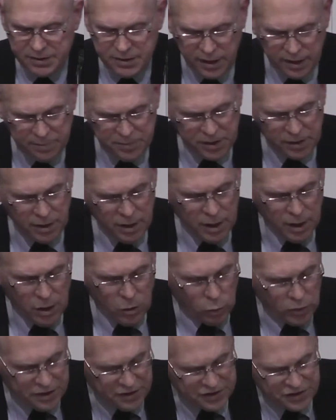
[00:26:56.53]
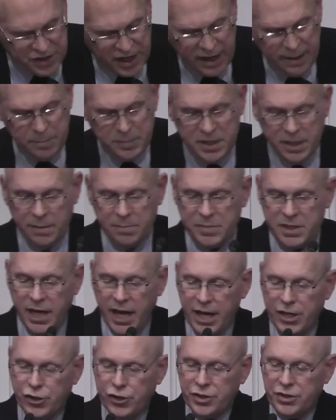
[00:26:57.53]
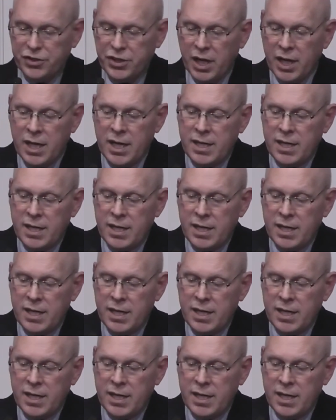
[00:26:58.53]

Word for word: tempted with the same temptations,